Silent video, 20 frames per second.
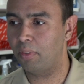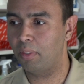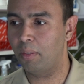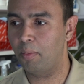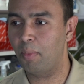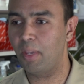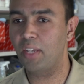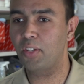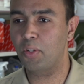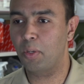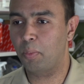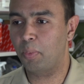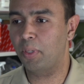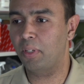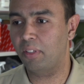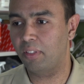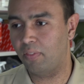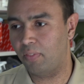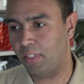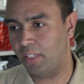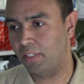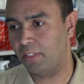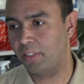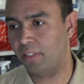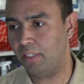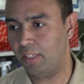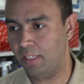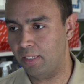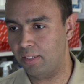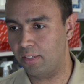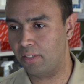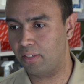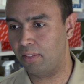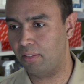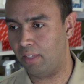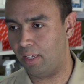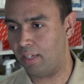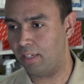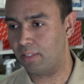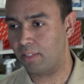The major appeal of this is
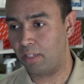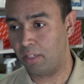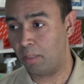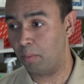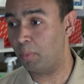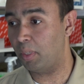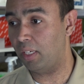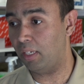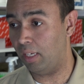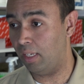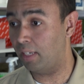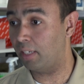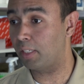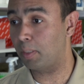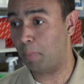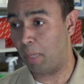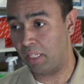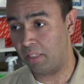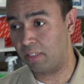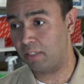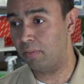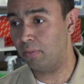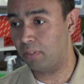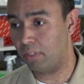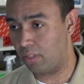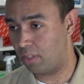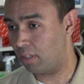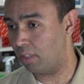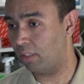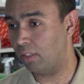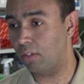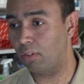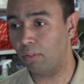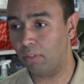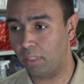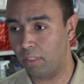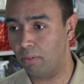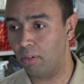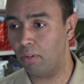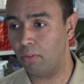that it's going to be inexpensive because you can
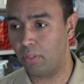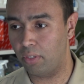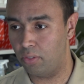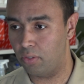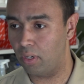literally grow the